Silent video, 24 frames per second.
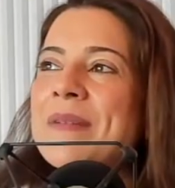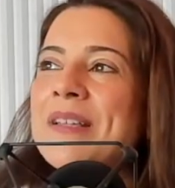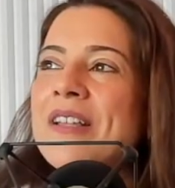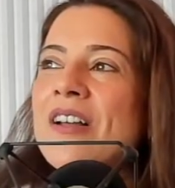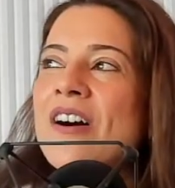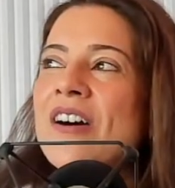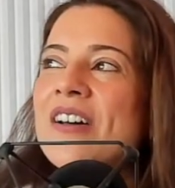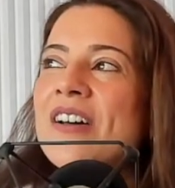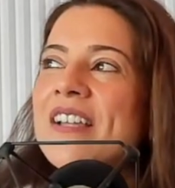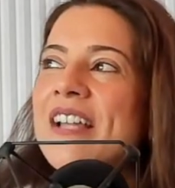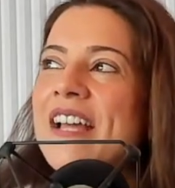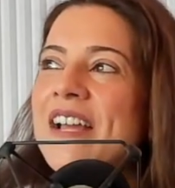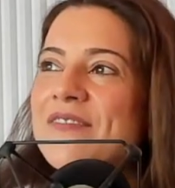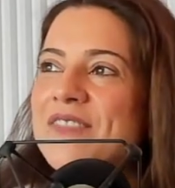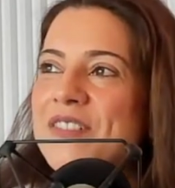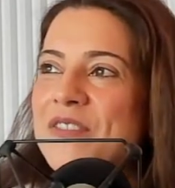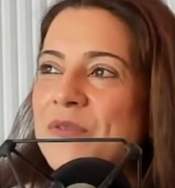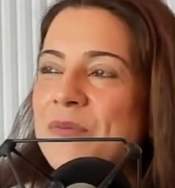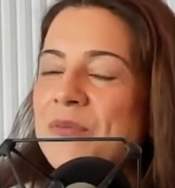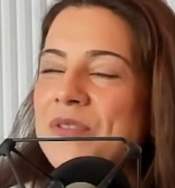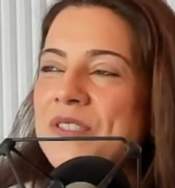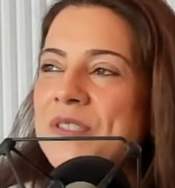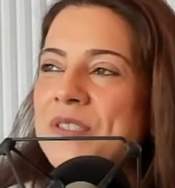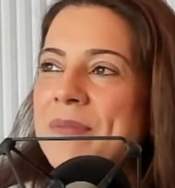Nahal and I have
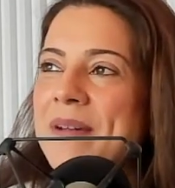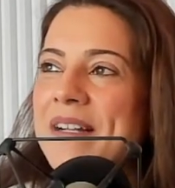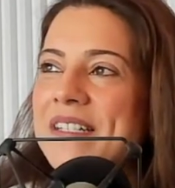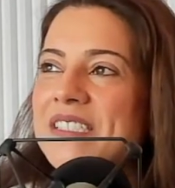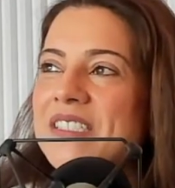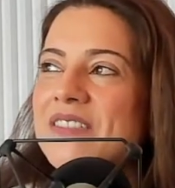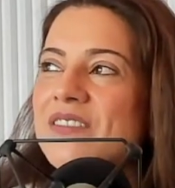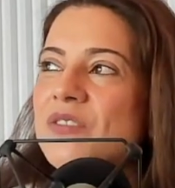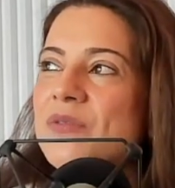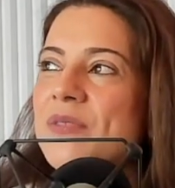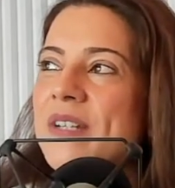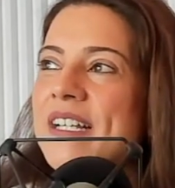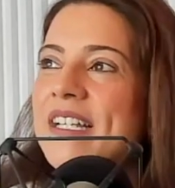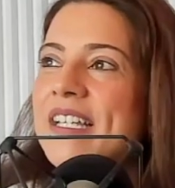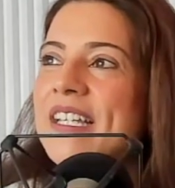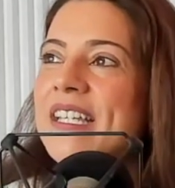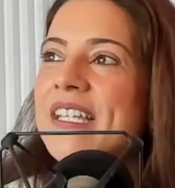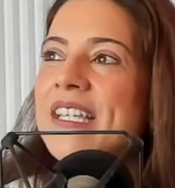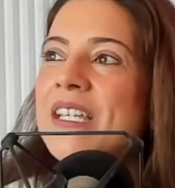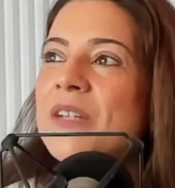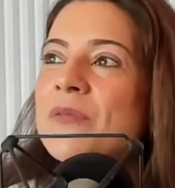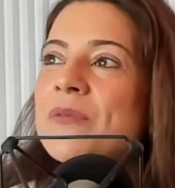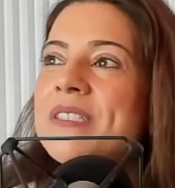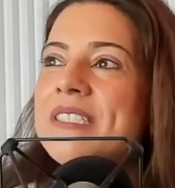different perspectives, right?
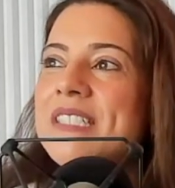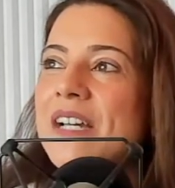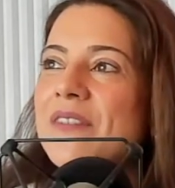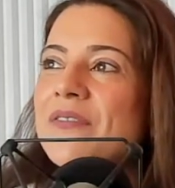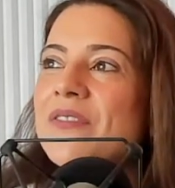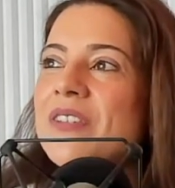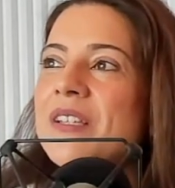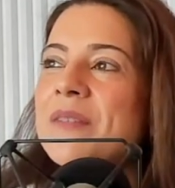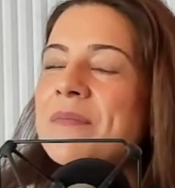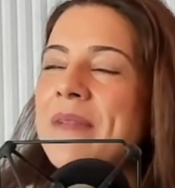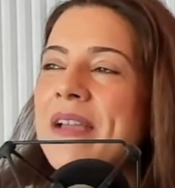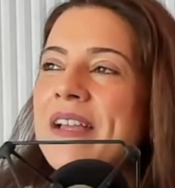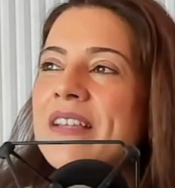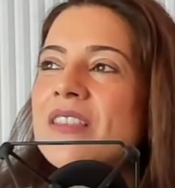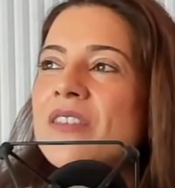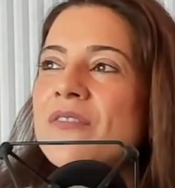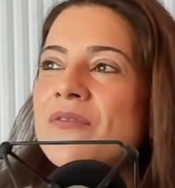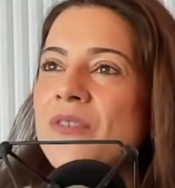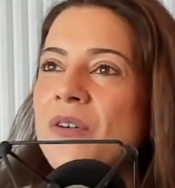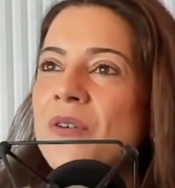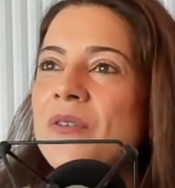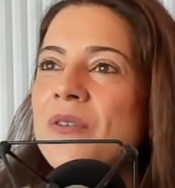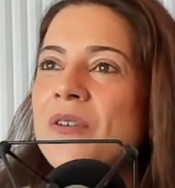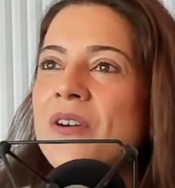He would definitely make the
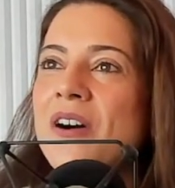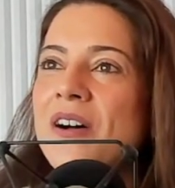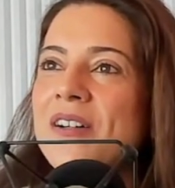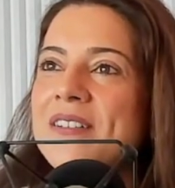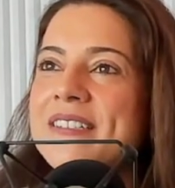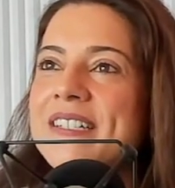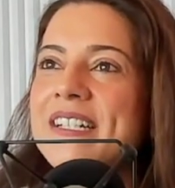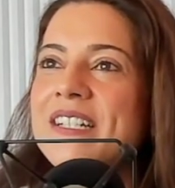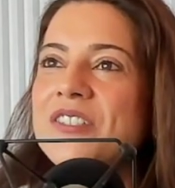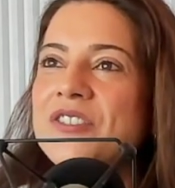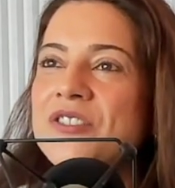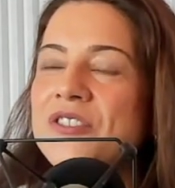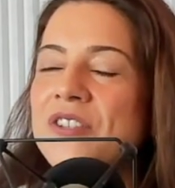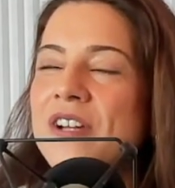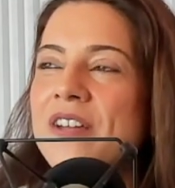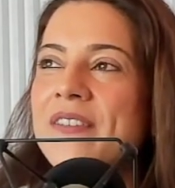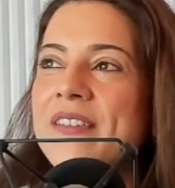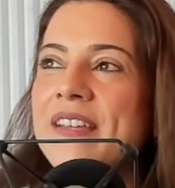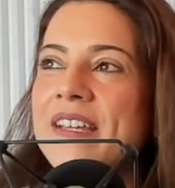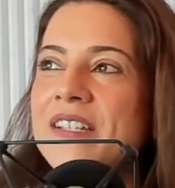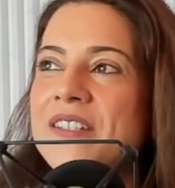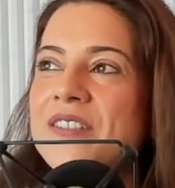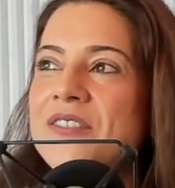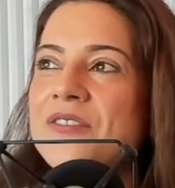phone call to get Sean
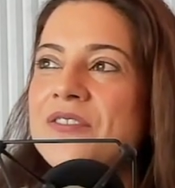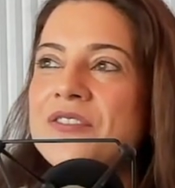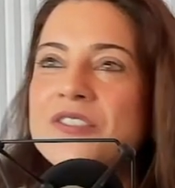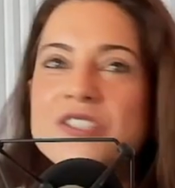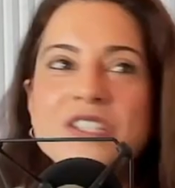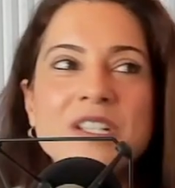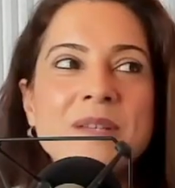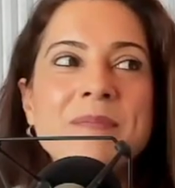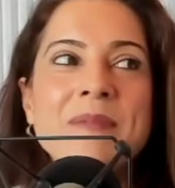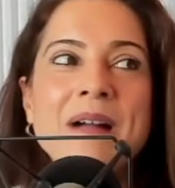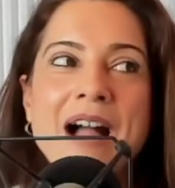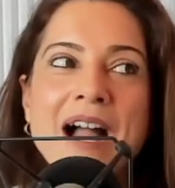the internship.